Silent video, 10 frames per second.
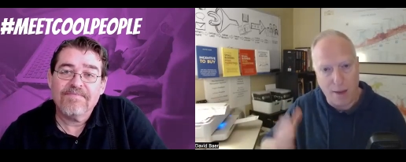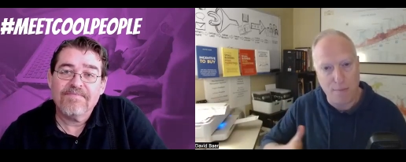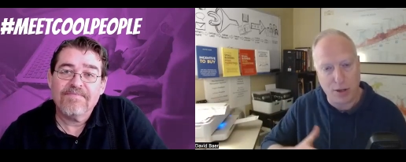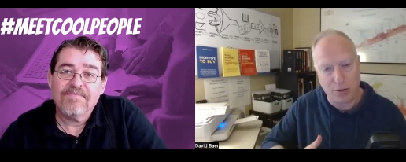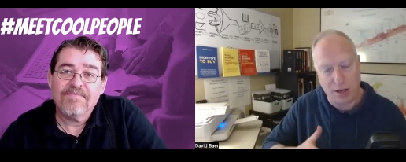
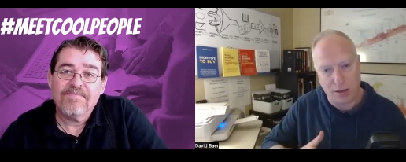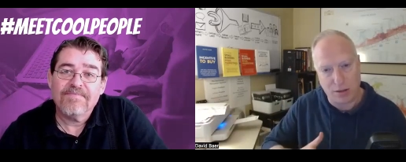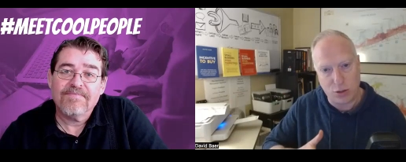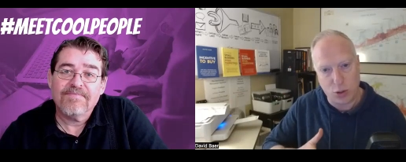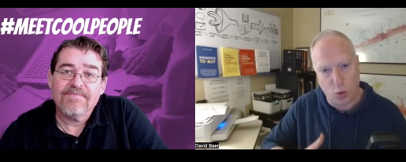Speaker 1: I'm
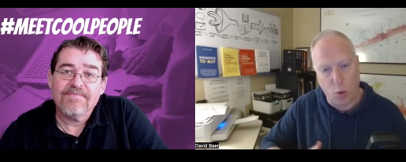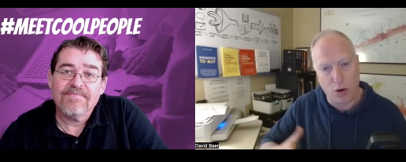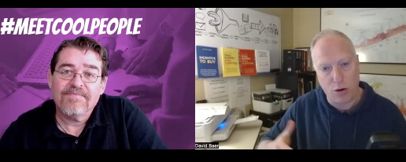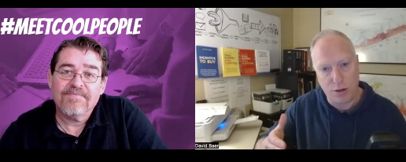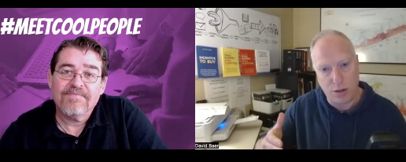building
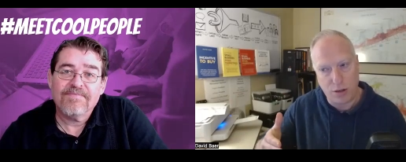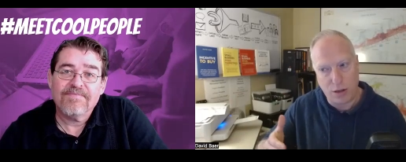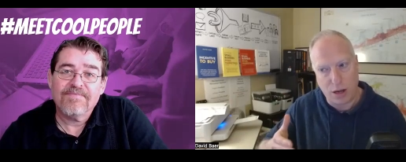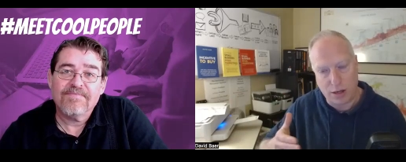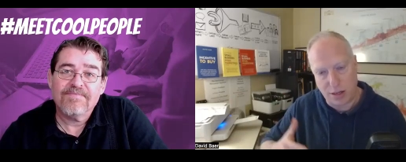toward
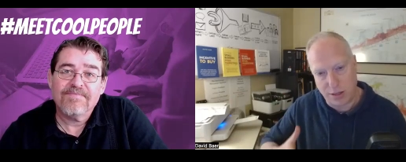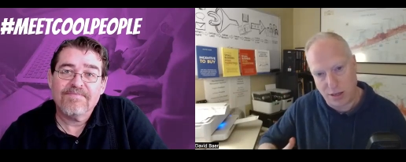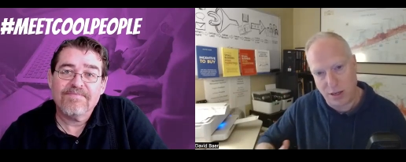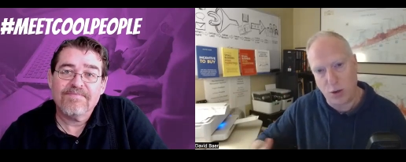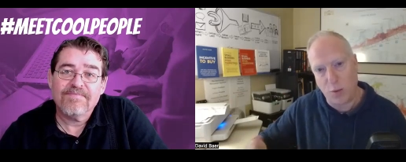a
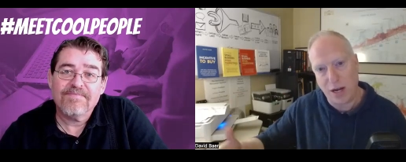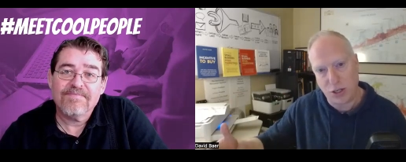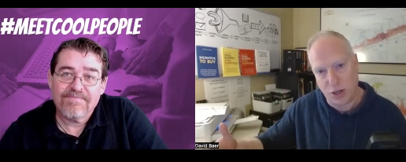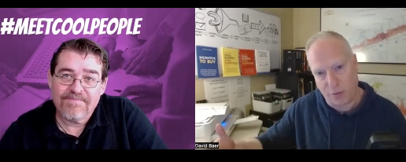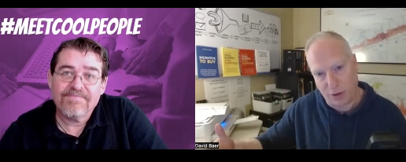
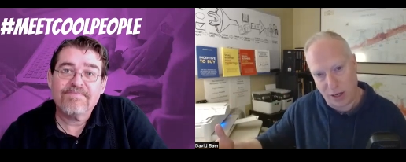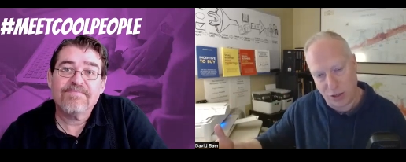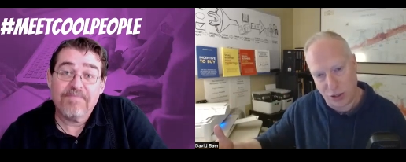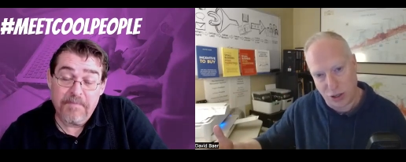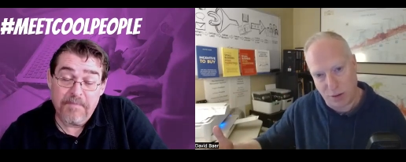continuation of
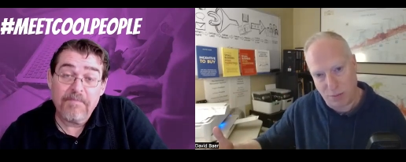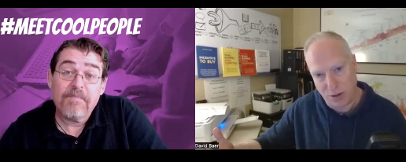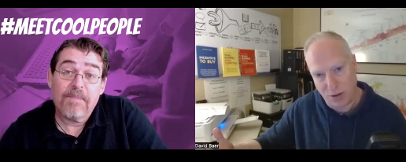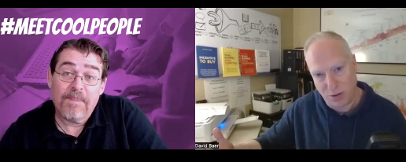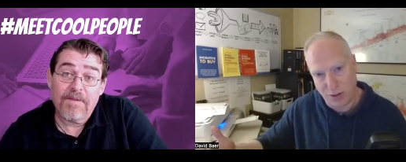relationship.
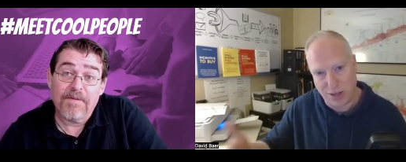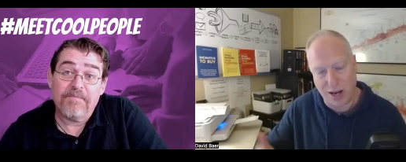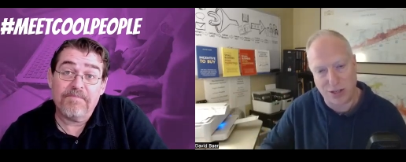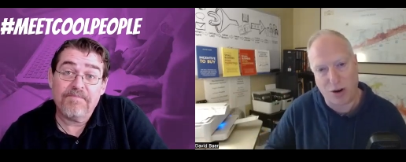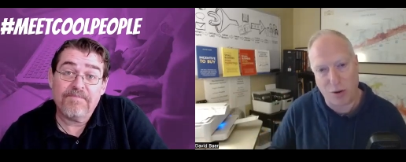Mm-hmm. Let's
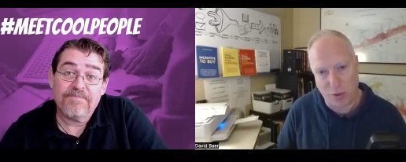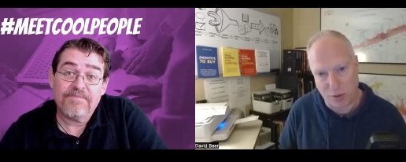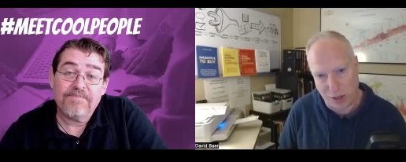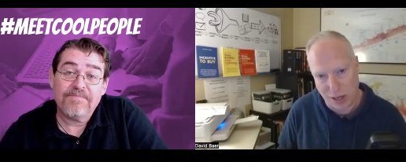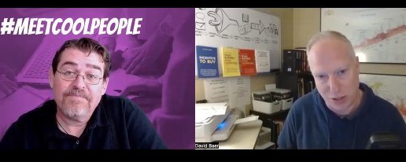got to start
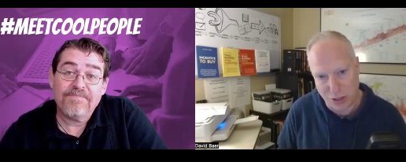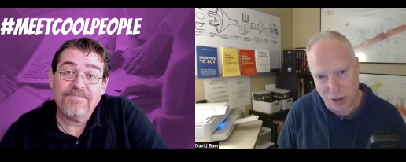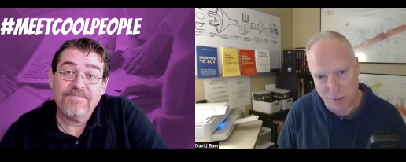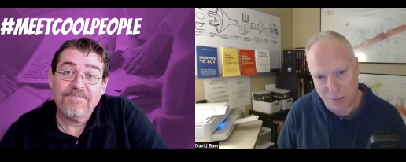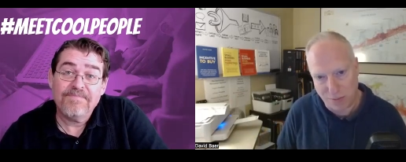with
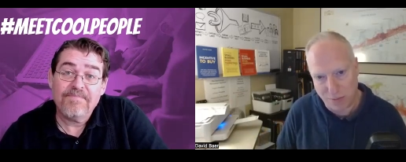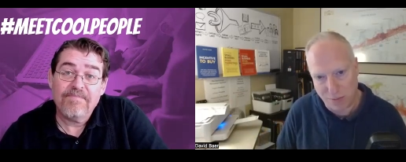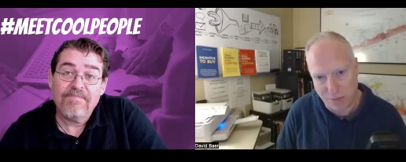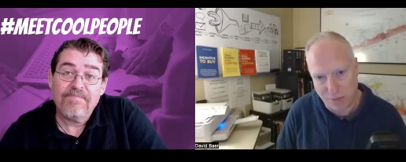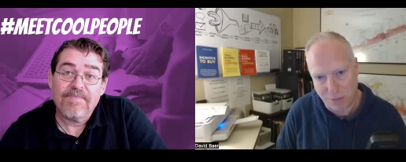relationship.
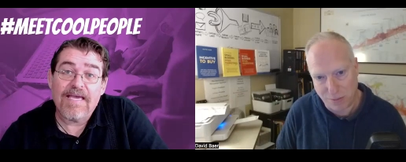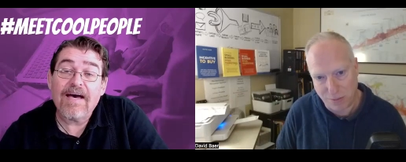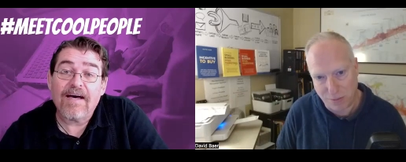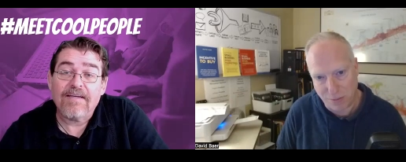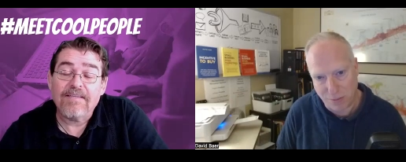
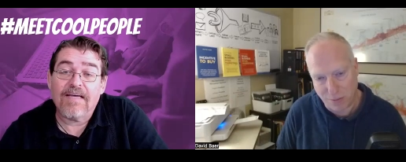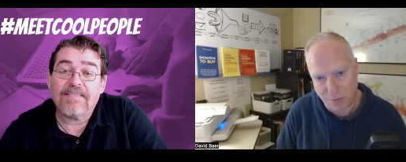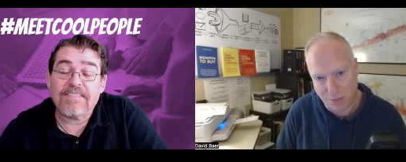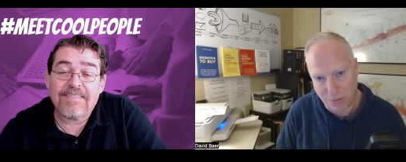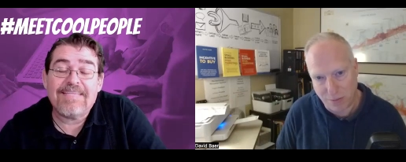
Speaker 2: Yeah, that's,
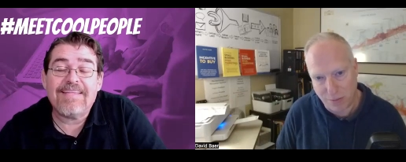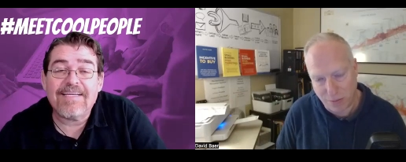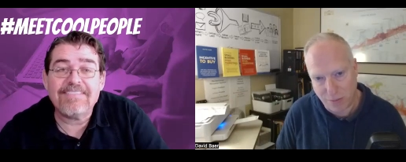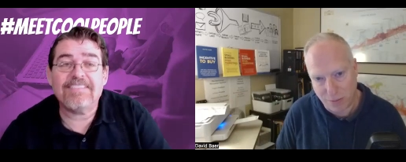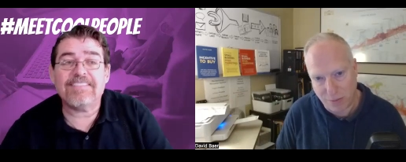and that
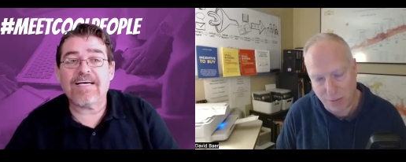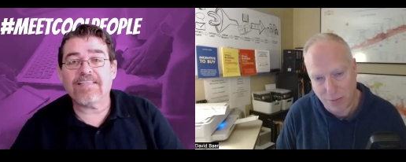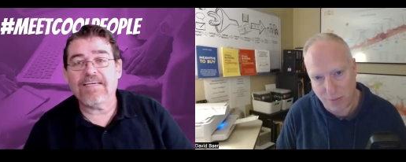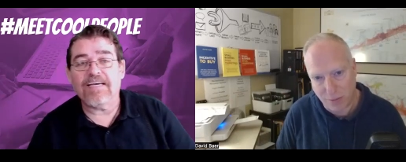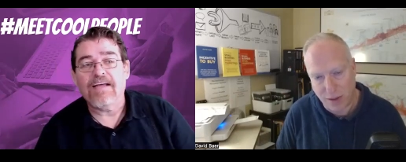is
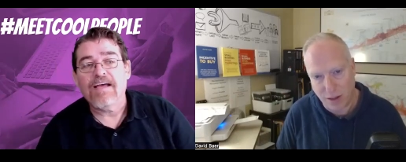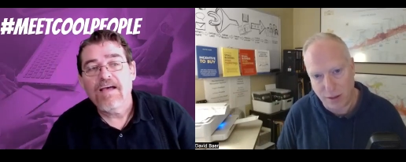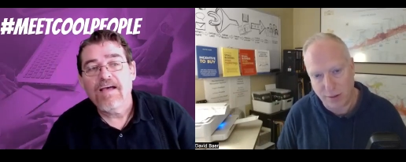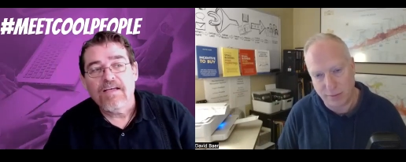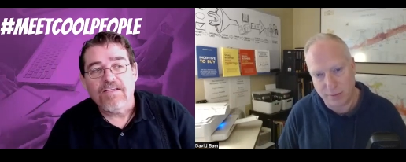exactly it.
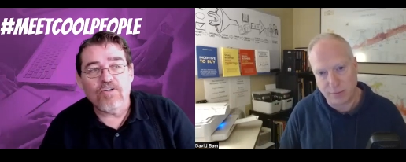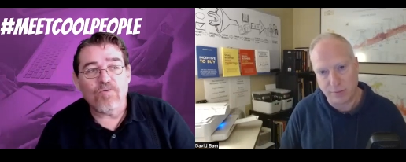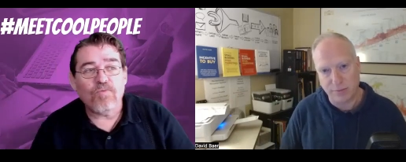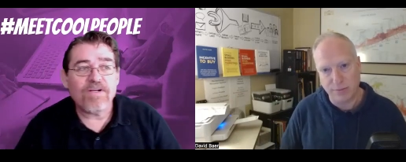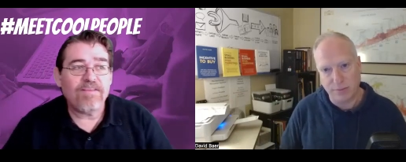You know,
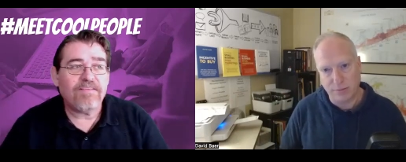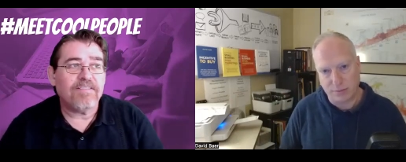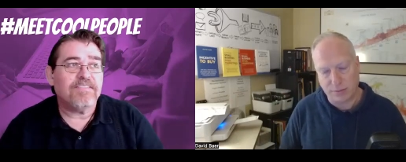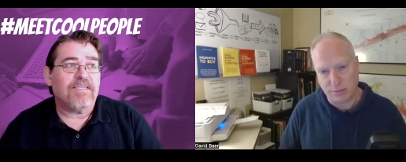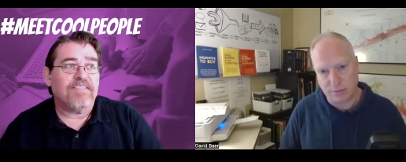one of the
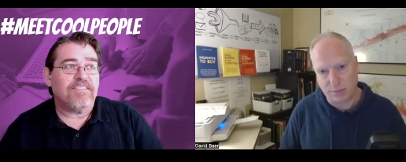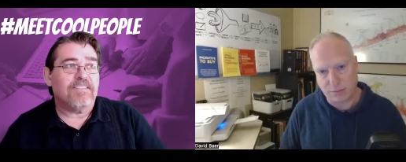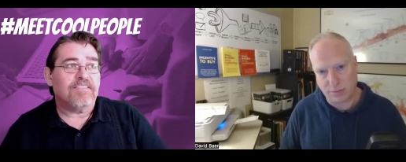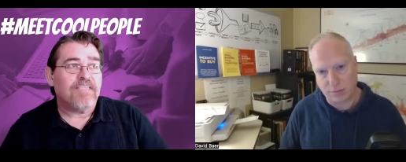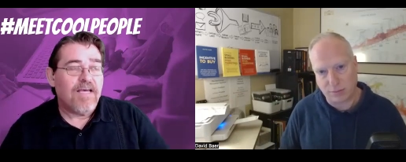things that I say
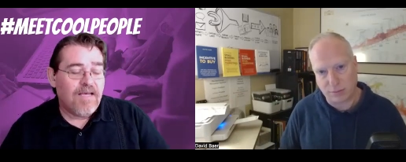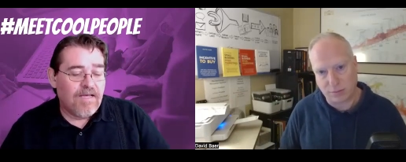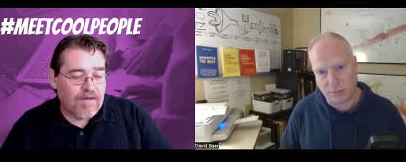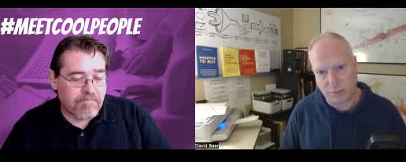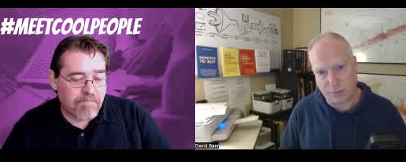is
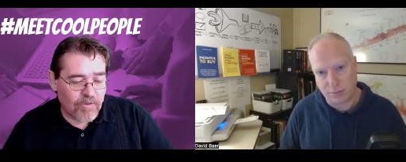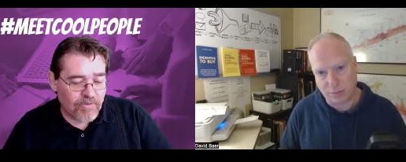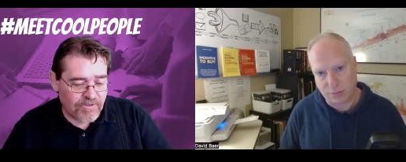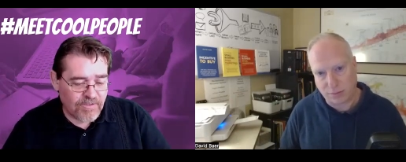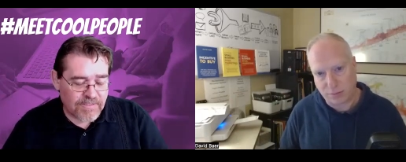most
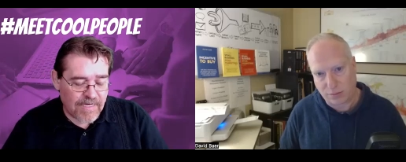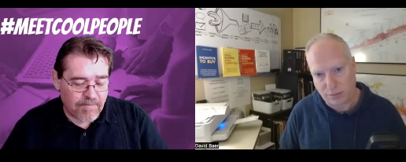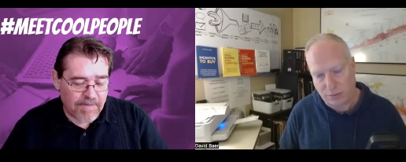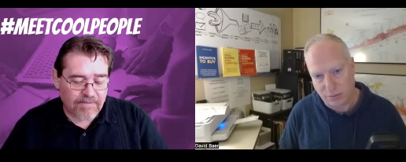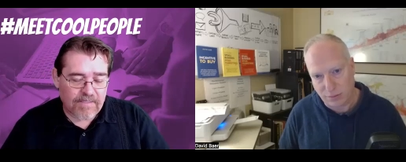of the time
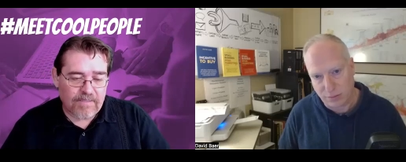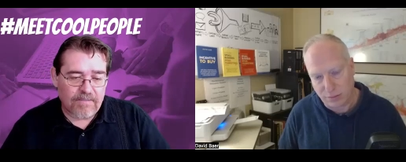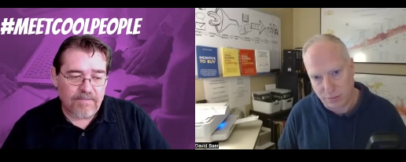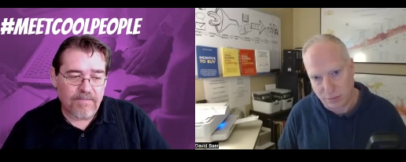out there,